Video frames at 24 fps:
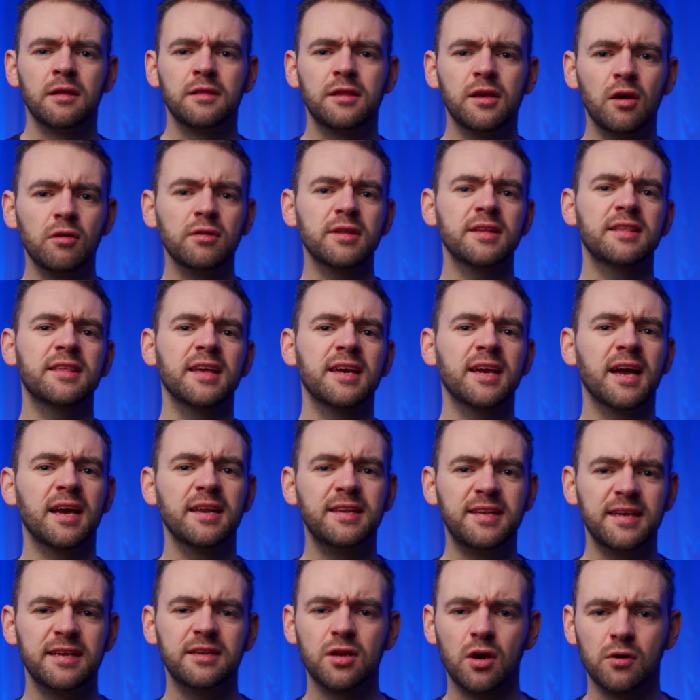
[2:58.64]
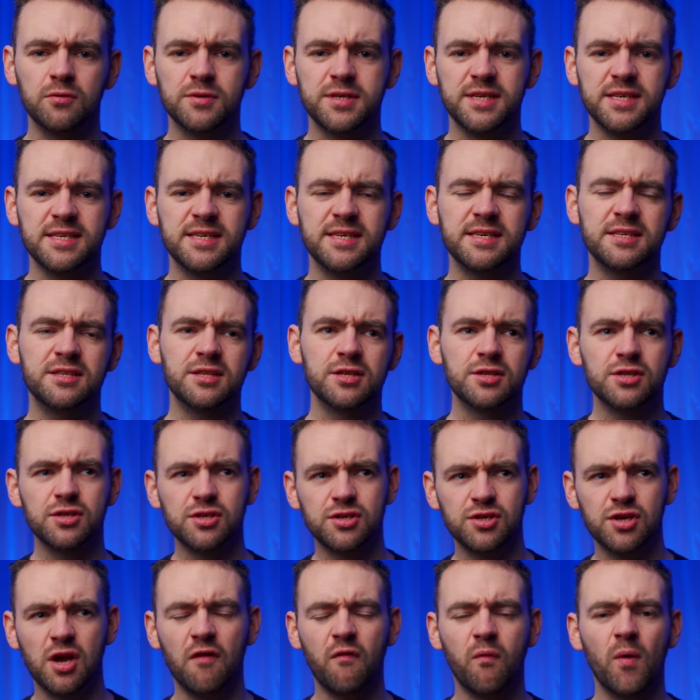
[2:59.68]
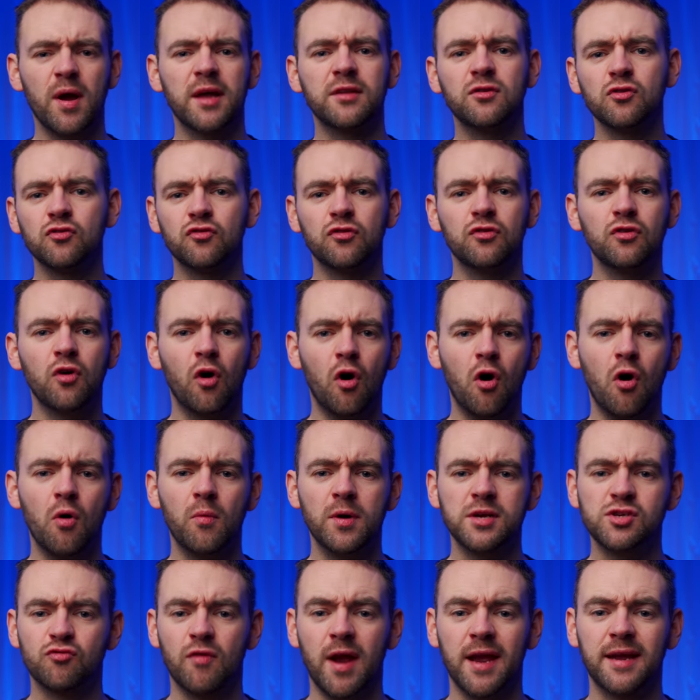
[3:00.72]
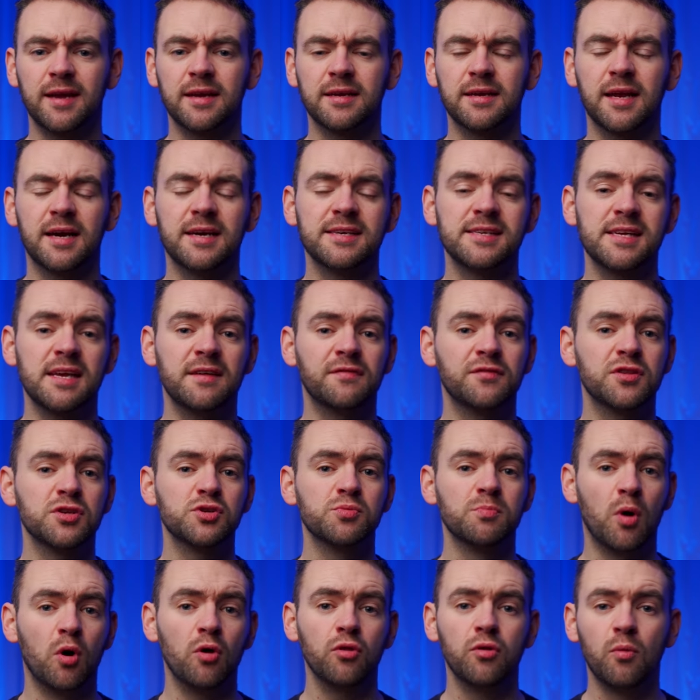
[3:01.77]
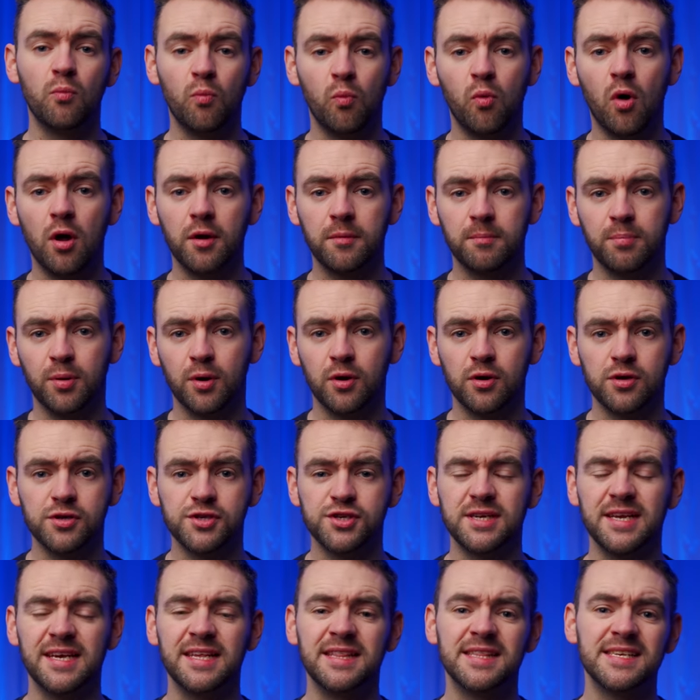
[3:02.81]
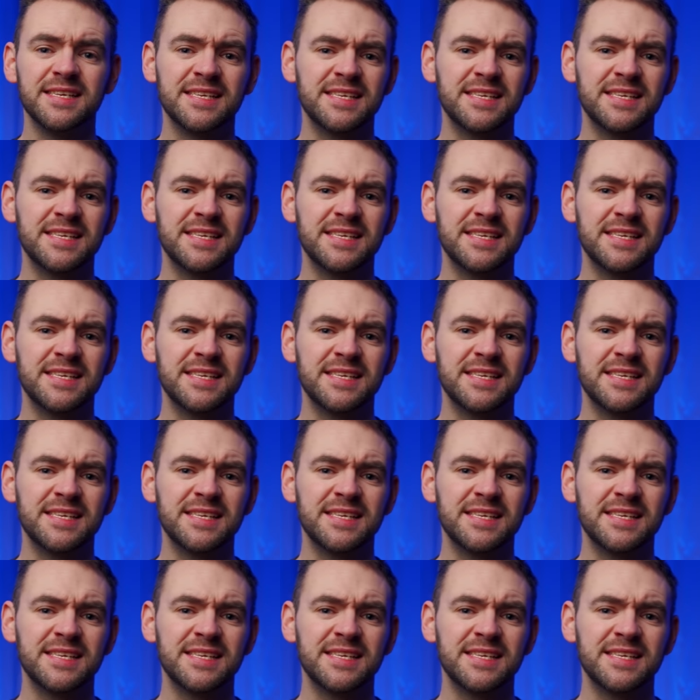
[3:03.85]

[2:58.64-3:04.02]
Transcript: The only thing I did notice is that the software doesn't always recognize if there's more than one person in the